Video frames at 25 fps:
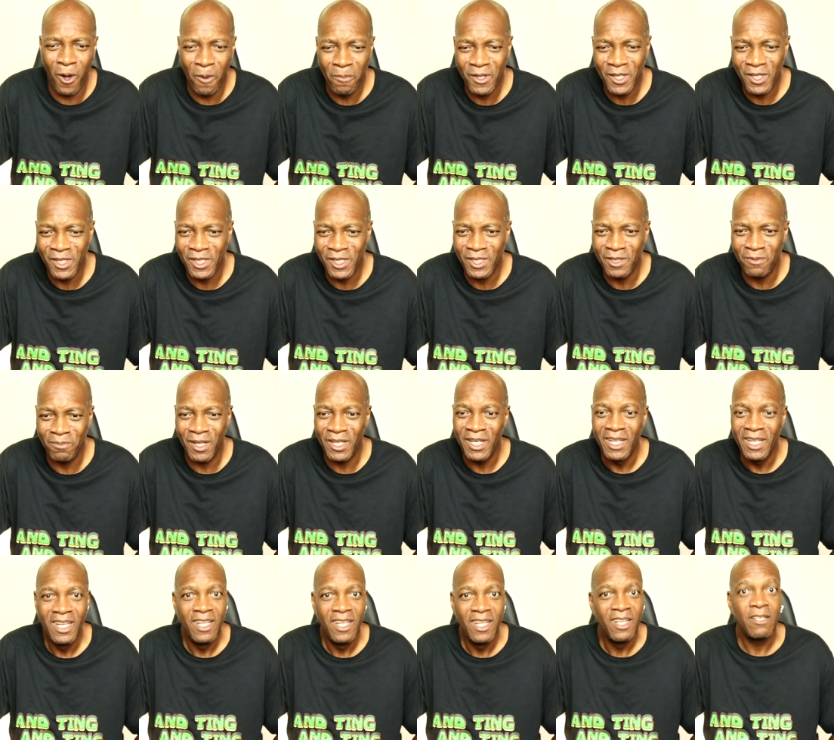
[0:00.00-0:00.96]
purposes,
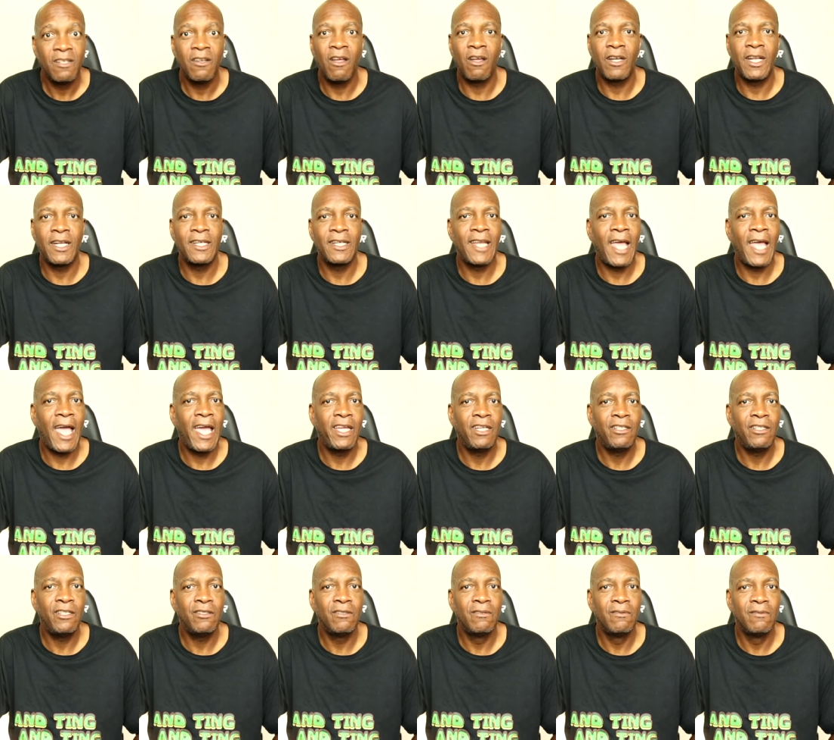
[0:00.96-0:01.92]
but not at
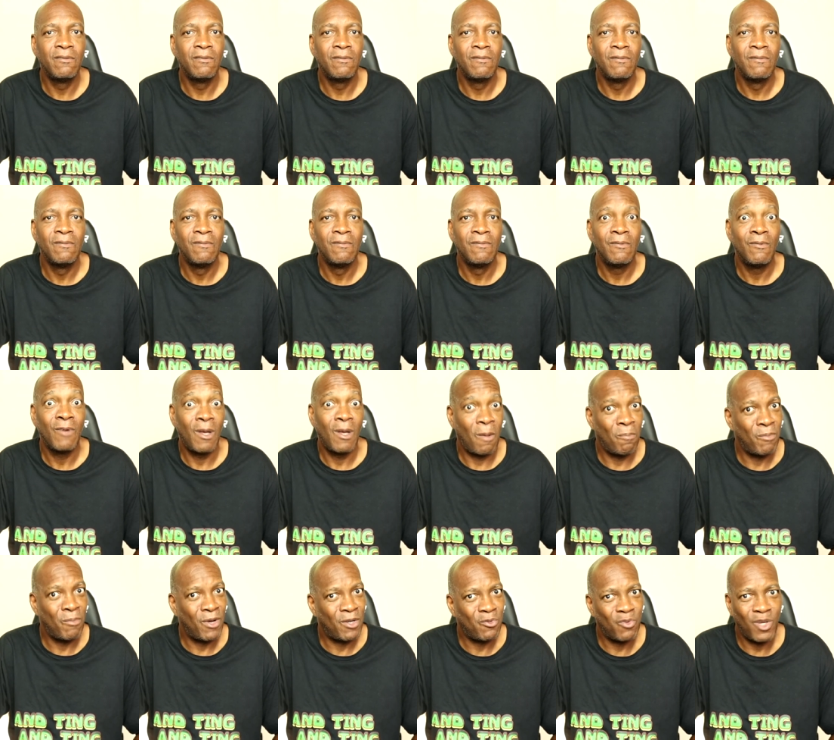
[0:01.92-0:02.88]
night
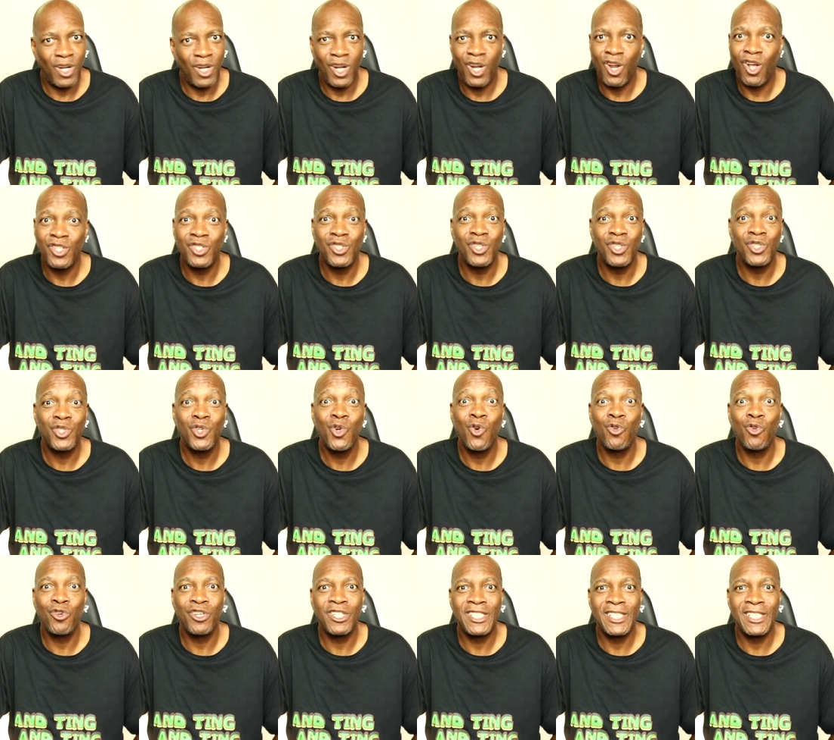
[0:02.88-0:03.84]
but with lots of
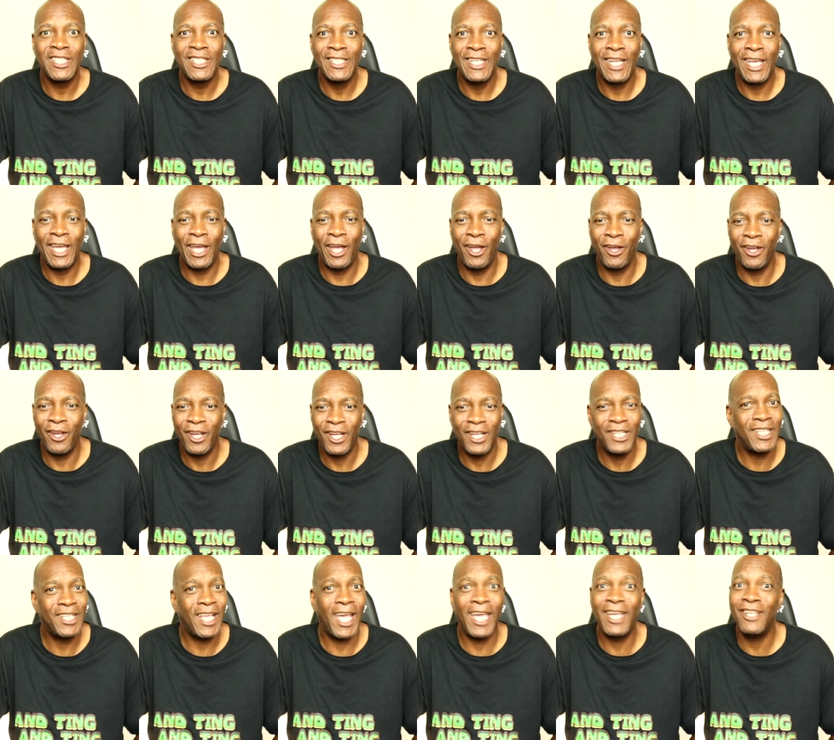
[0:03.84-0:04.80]
tourists in there
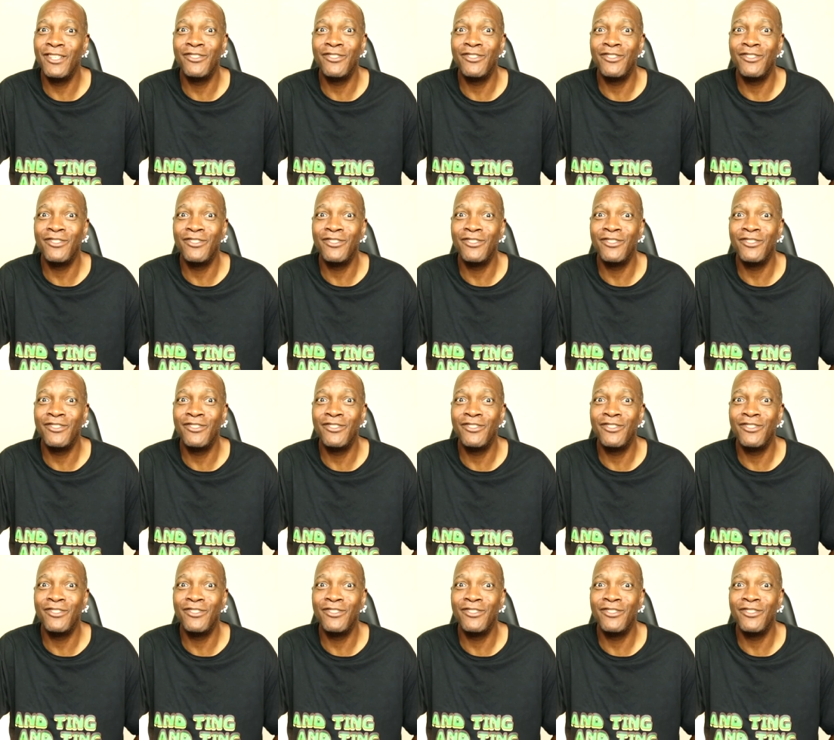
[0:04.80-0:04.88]
because